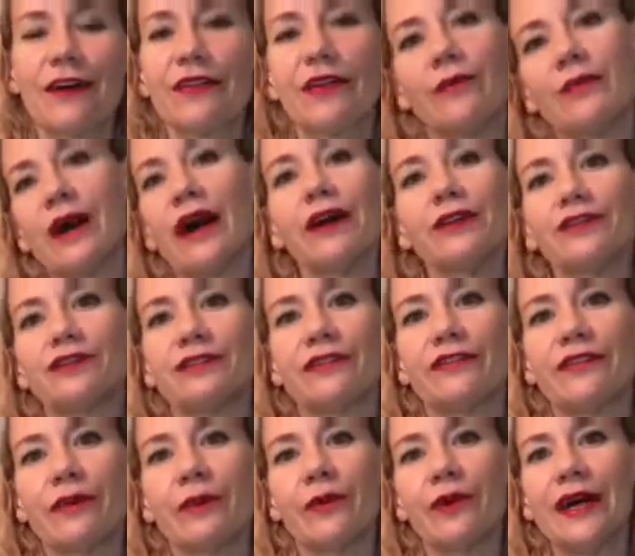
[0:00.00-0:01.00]
them 100
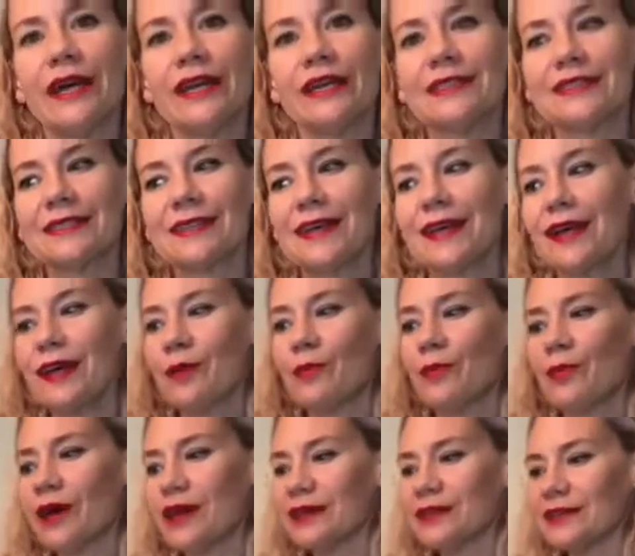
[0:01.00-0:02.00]
different ways.
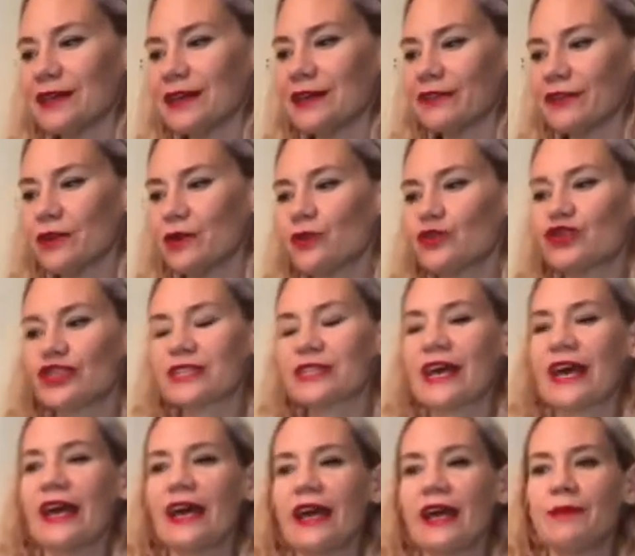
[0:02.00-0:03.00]
But if you just
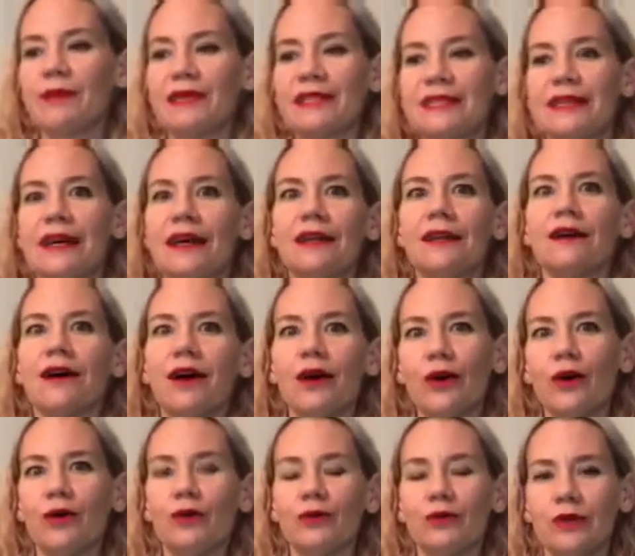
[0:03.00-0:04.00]
came and said,
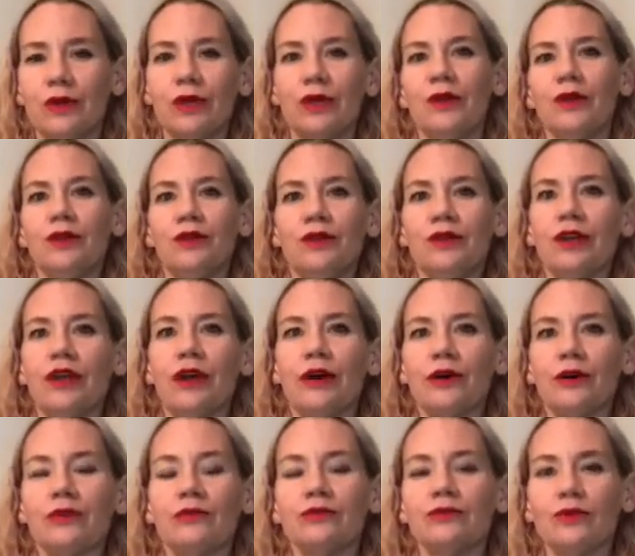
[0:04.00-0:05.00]
oh, you
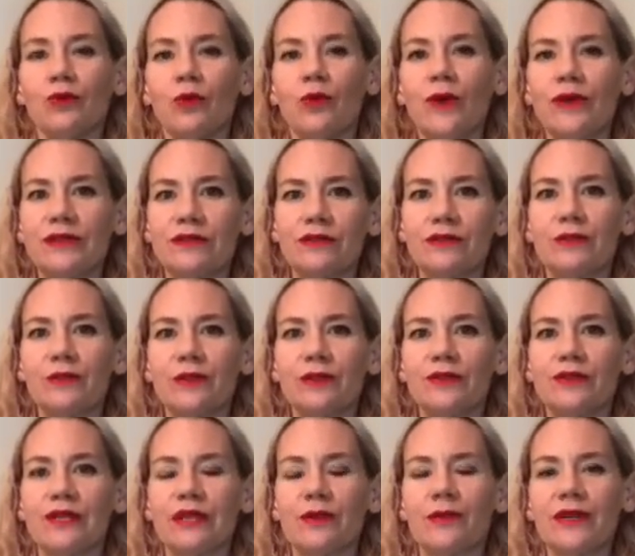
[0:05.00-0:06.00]
know, Western
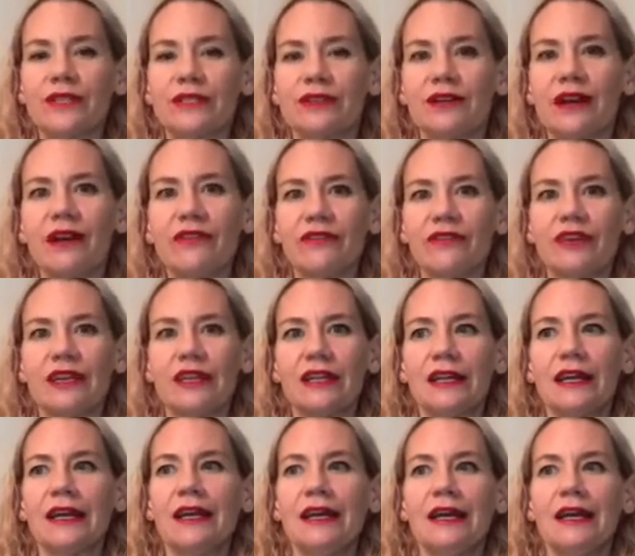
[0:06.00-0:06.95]
boots and a Western outfit,